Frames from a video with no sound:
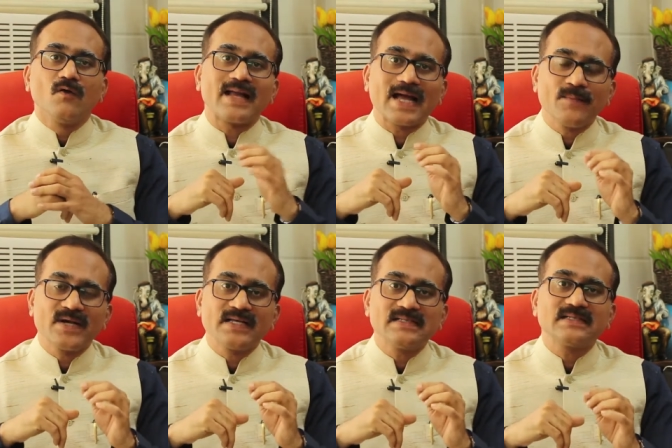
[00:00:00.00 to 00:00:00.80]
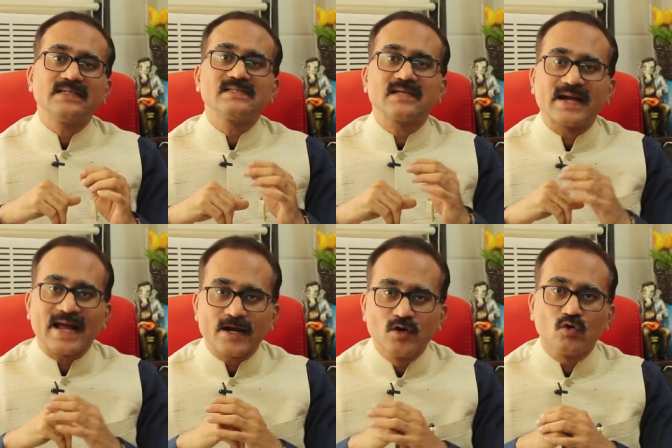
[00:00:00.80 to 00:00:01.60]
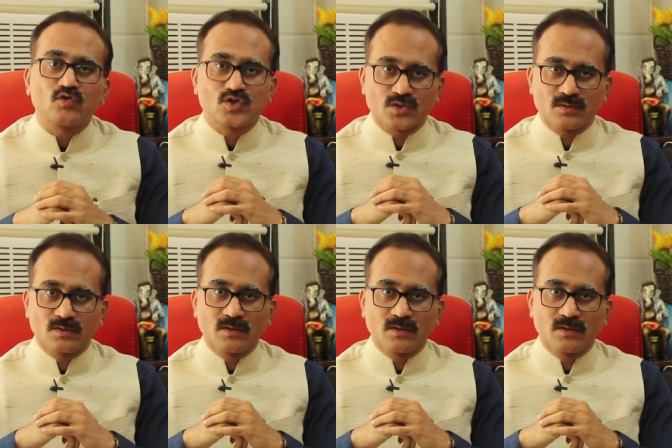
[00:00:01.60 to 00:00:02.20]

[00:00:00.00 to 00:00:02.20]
Diabetes is diagnosed.